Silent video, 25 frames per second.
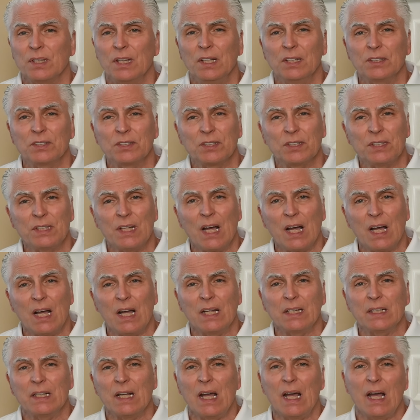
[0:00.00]
It's
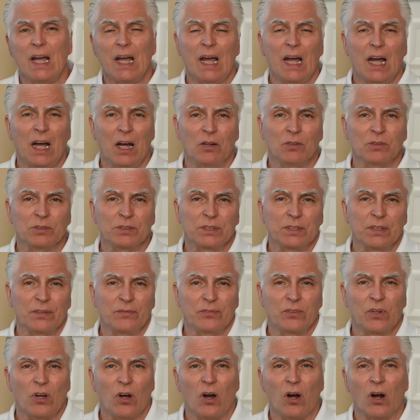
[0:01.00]
not a house
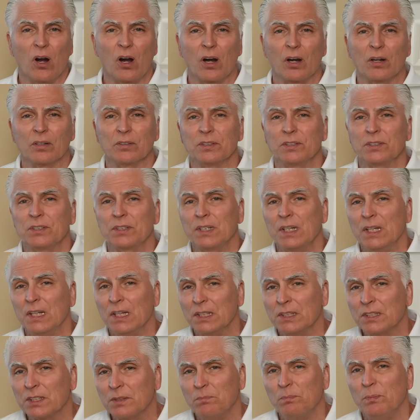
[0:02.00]
of cards.
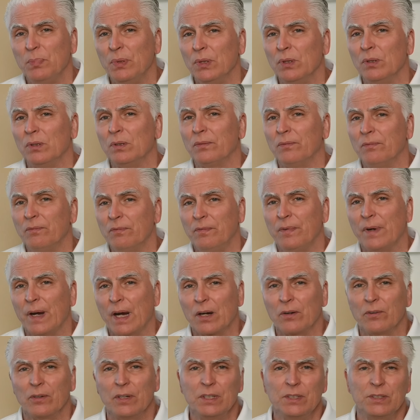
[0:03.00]
It's built
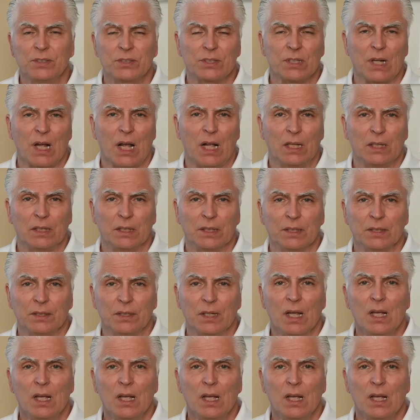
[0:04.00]
very solid.